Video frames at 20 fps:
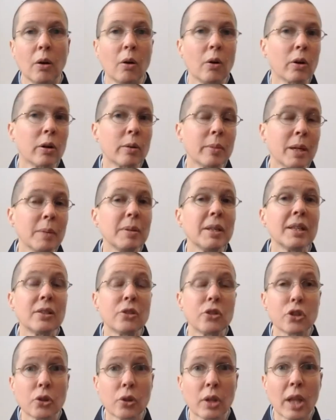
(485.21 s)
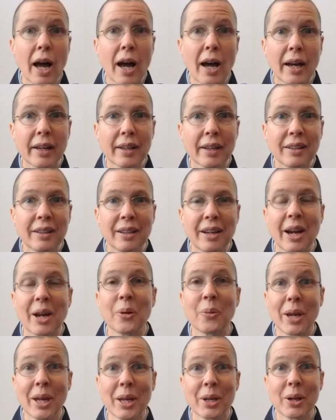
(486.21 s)
Or maybe in July I
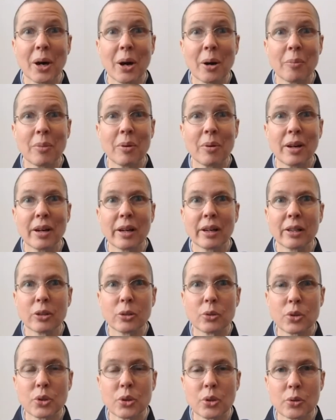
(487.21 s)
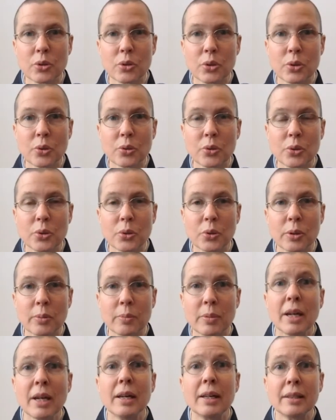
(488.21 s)
wake up and there's no snowstorm.